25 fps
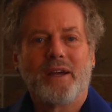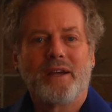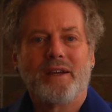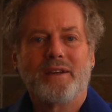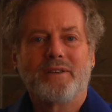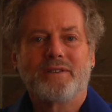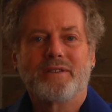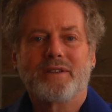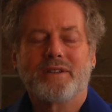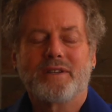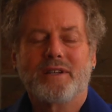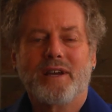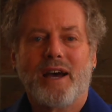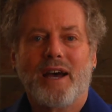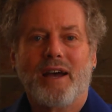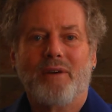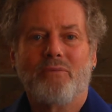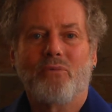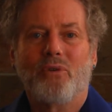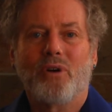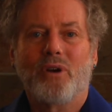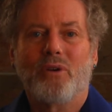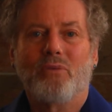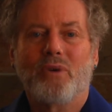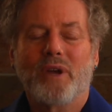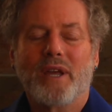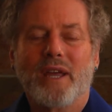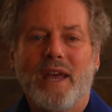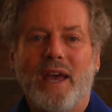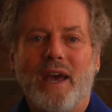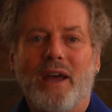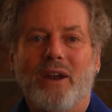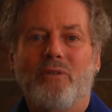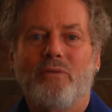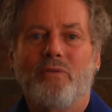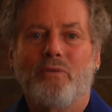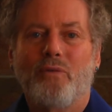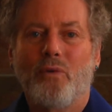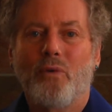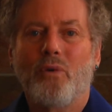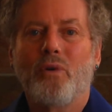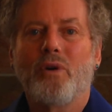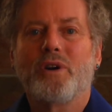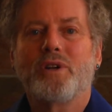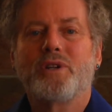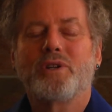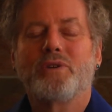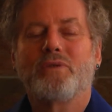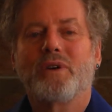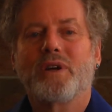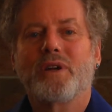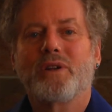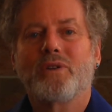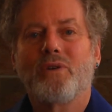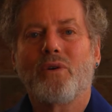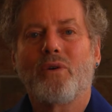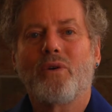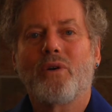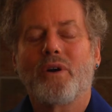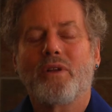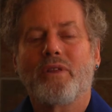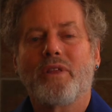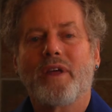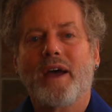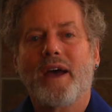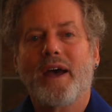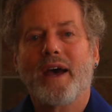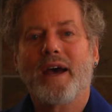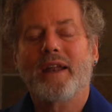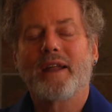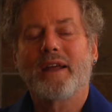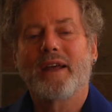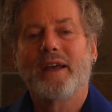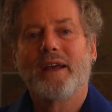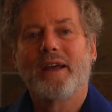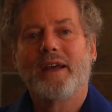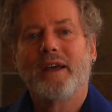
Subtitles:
It's a time when we can't afford to ignore that